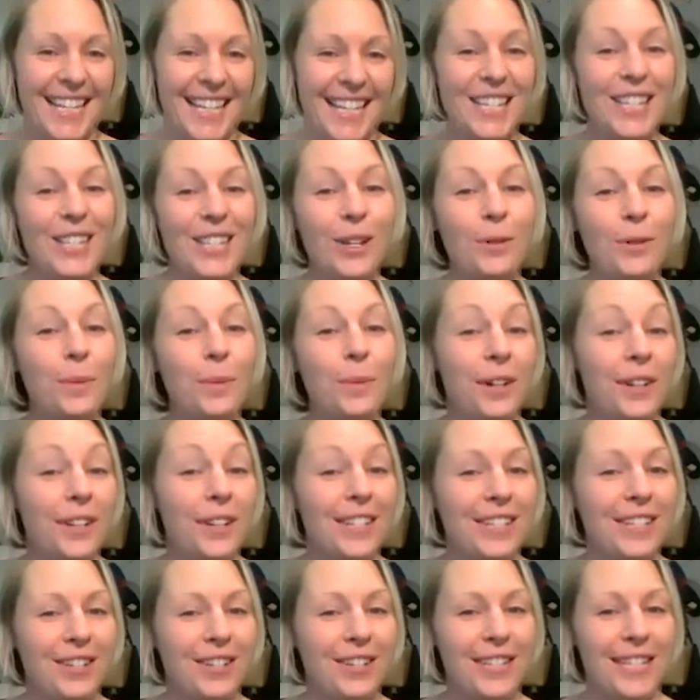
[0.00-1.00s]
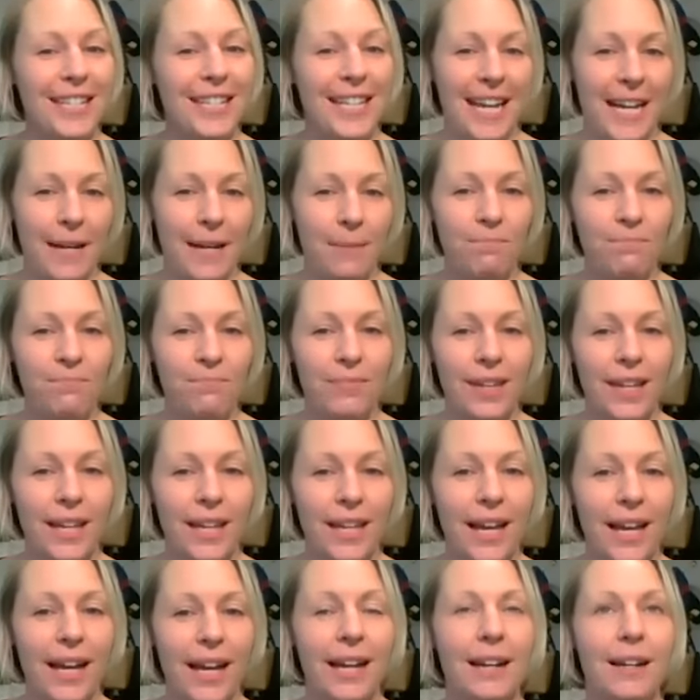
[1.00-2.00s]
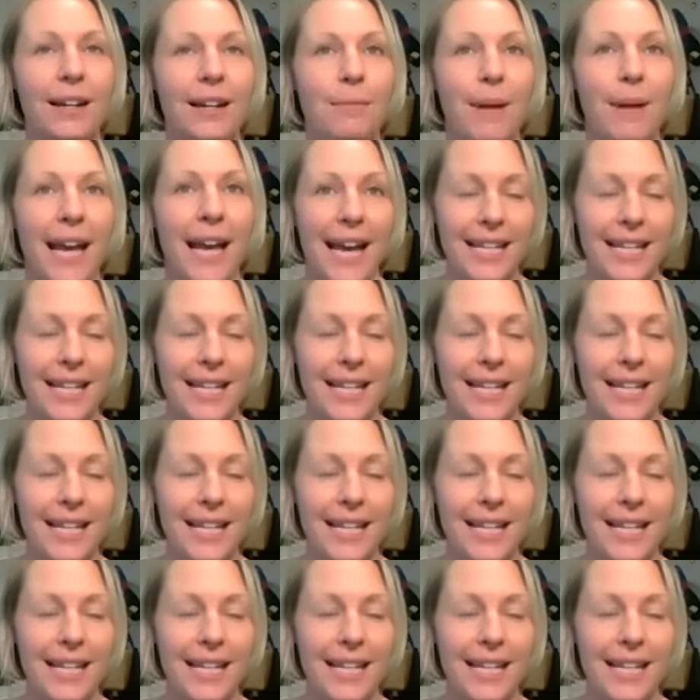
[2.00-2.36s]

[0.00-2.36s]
So we're going to start today by